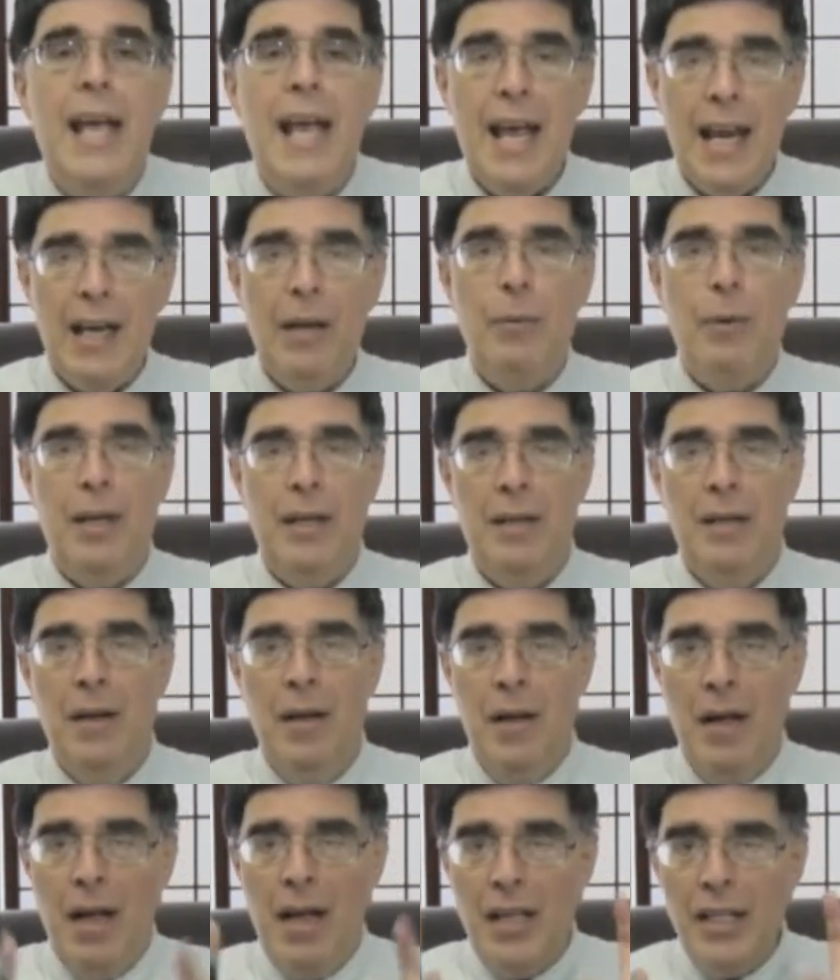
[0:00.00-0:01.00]
Anyway,
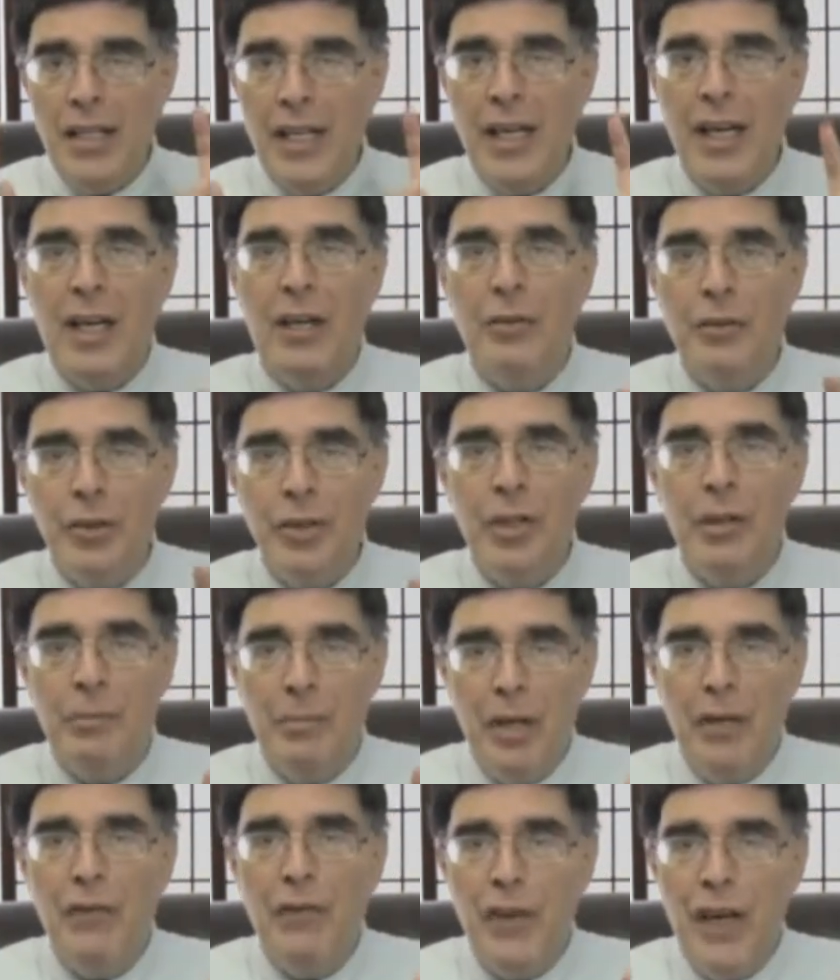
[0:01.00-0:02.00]
you got to look at
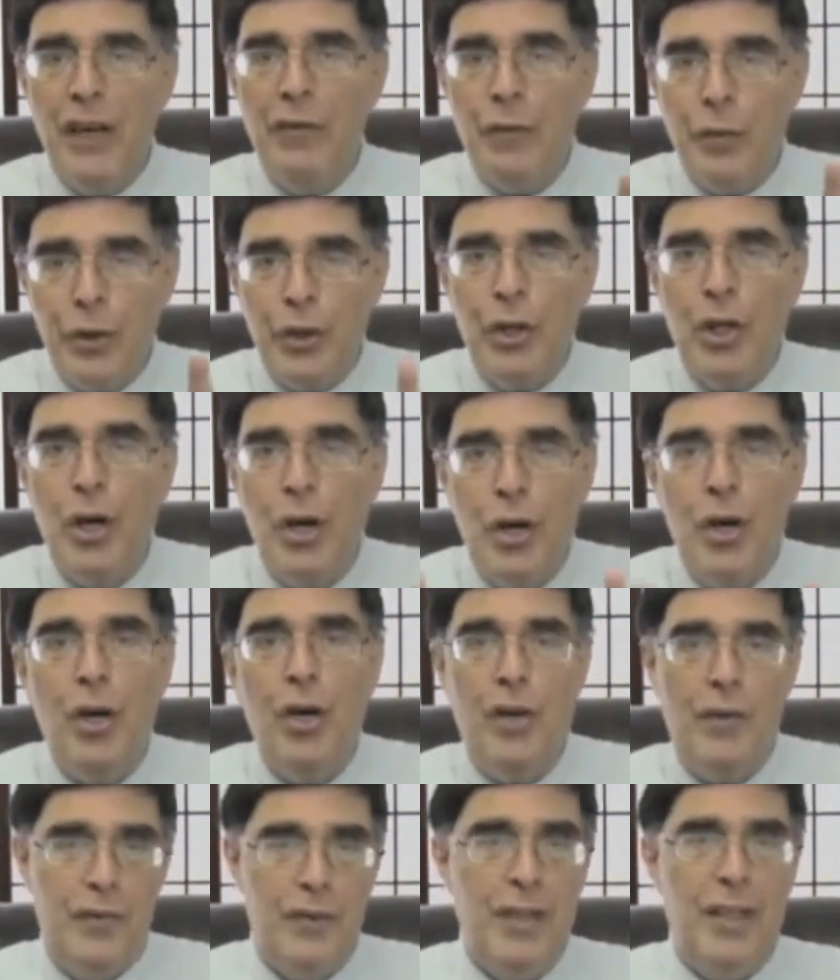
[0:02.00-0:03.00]
my favorite
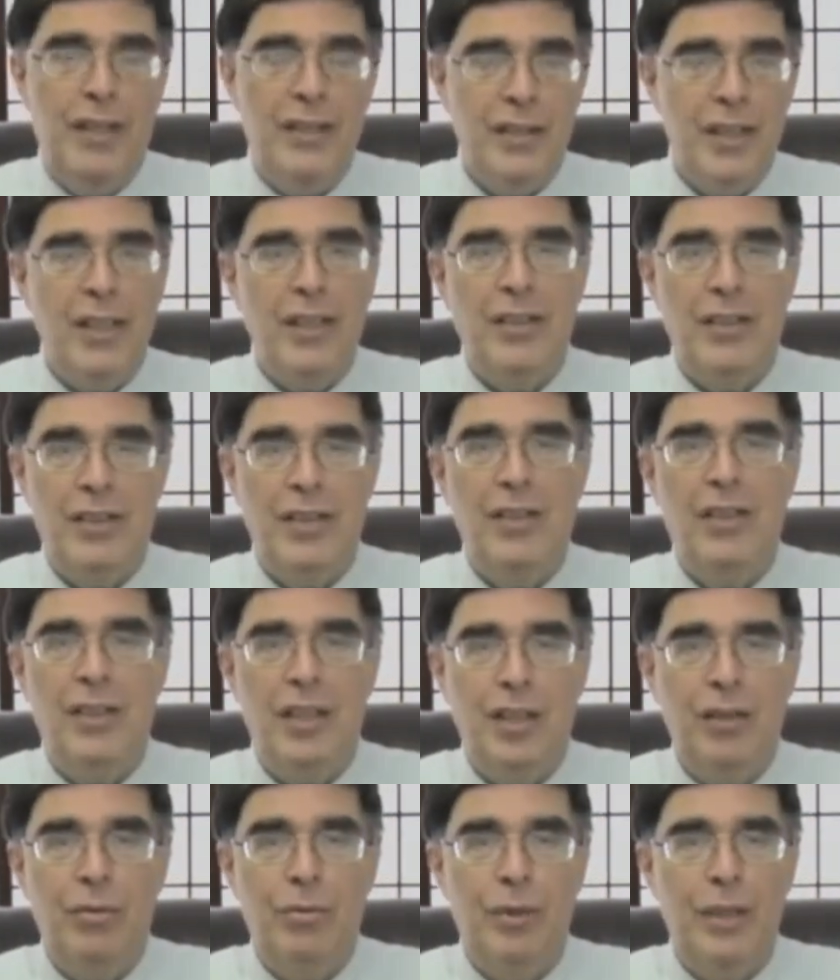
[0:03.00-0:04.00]
car of
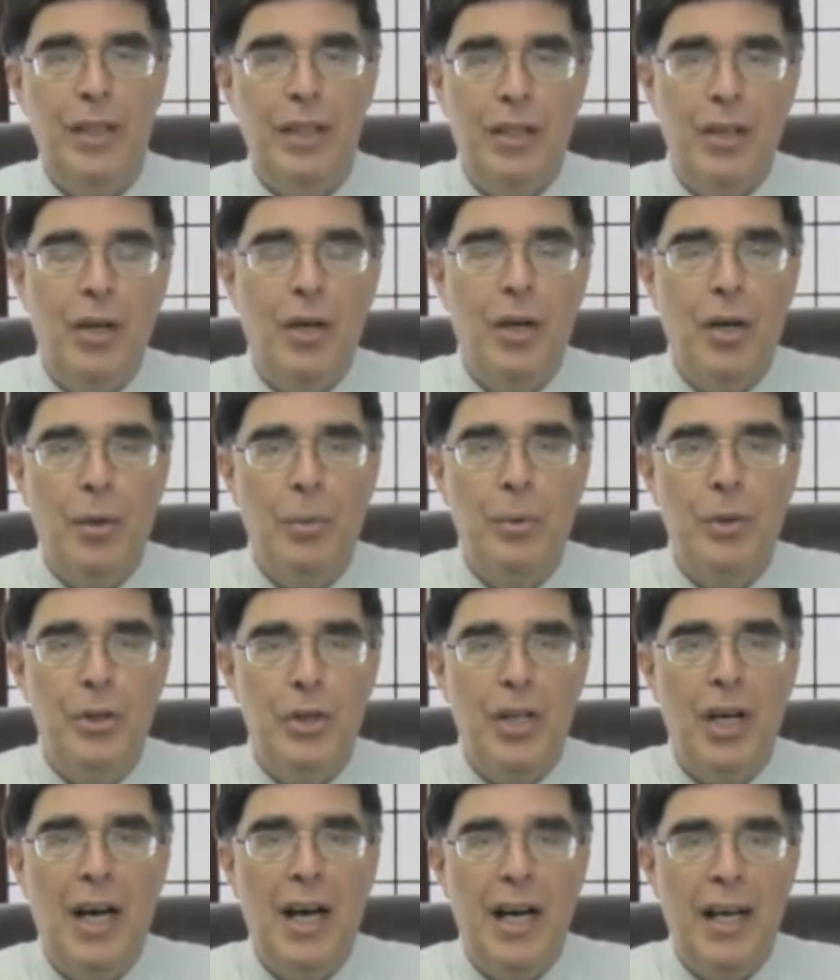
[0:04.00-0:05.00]
1963, a car
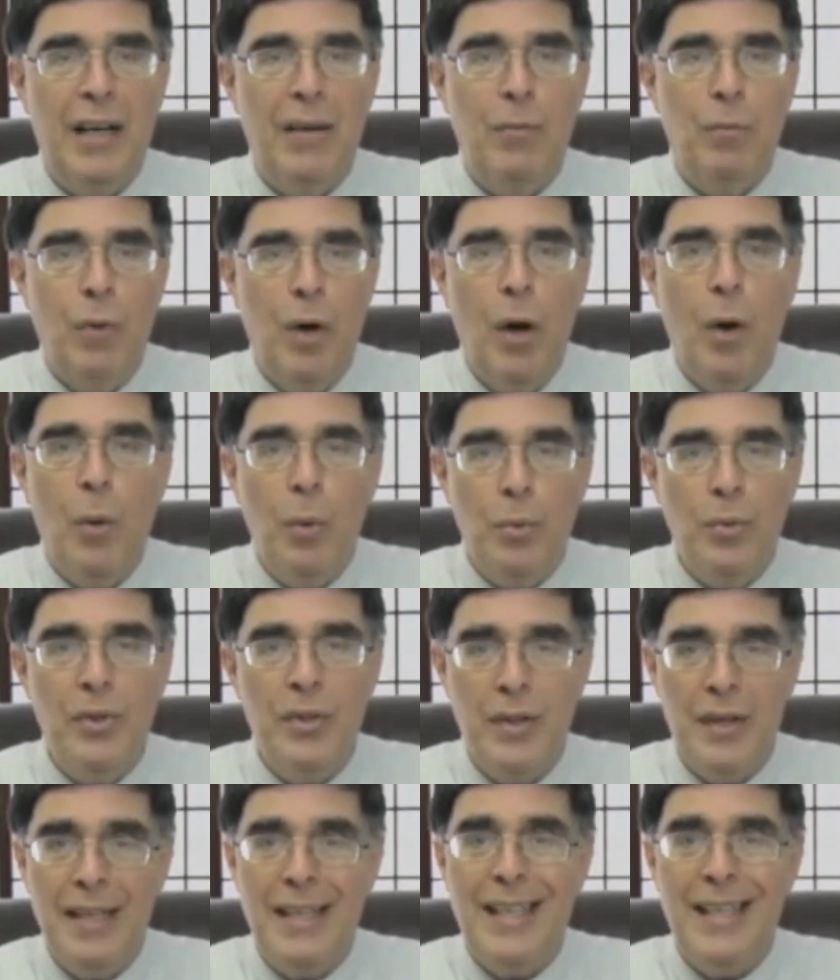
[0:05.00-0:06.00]
which I
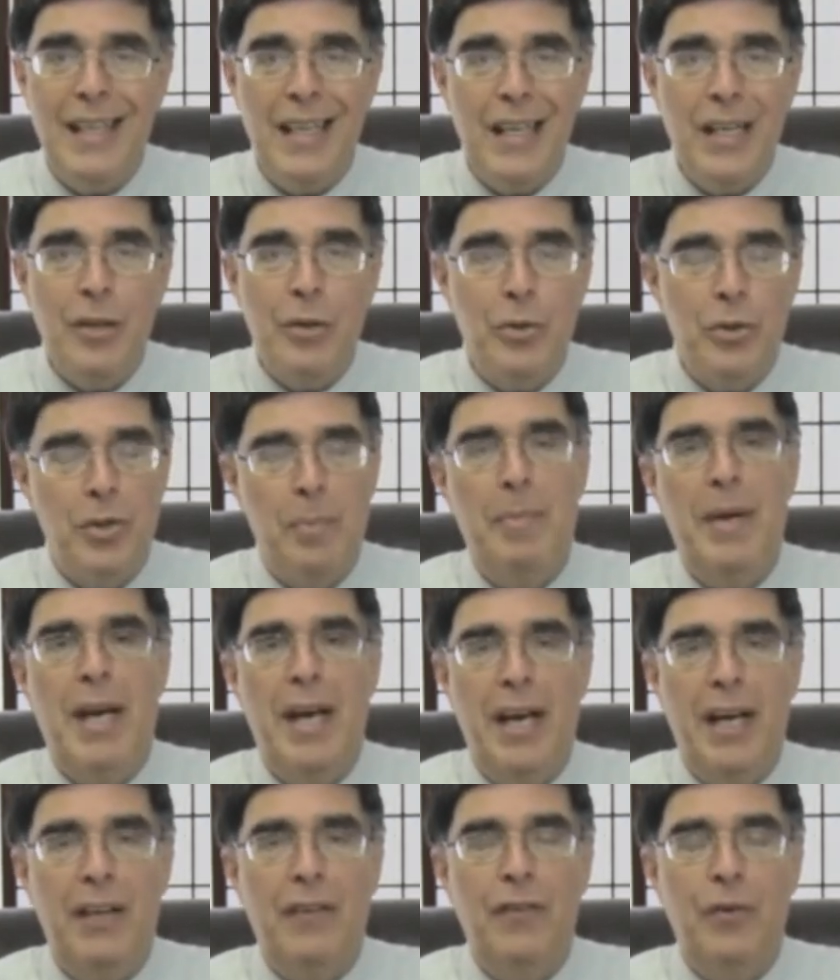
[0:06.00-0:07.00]
owned years
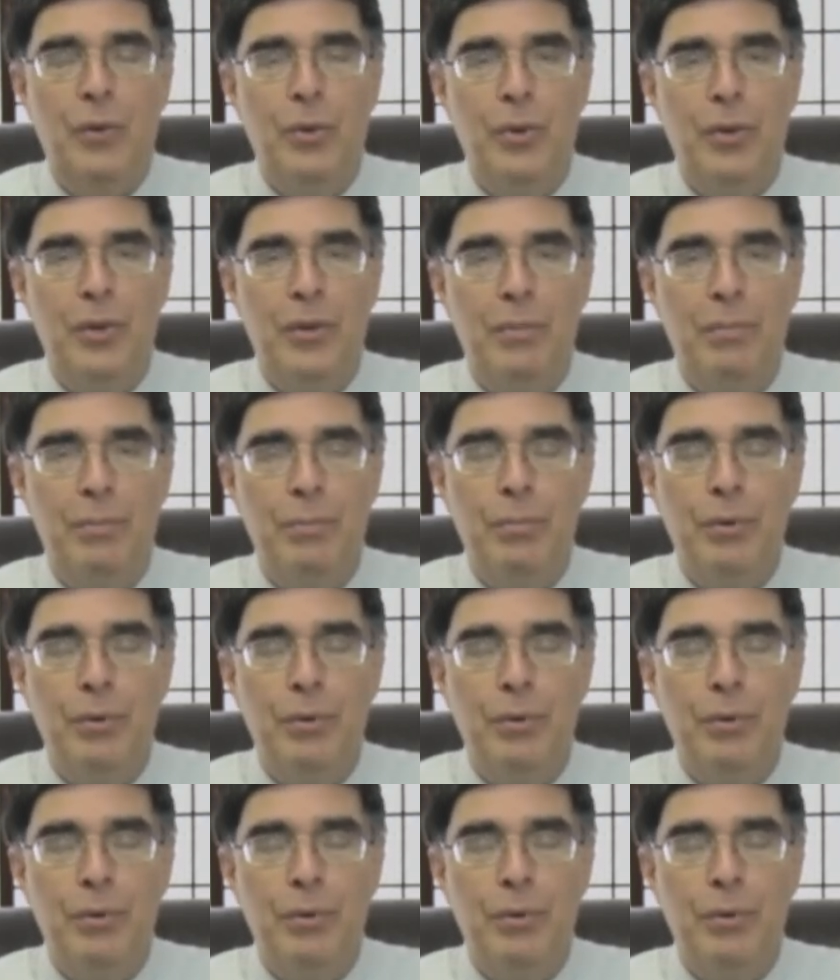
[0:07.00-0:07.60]
back for a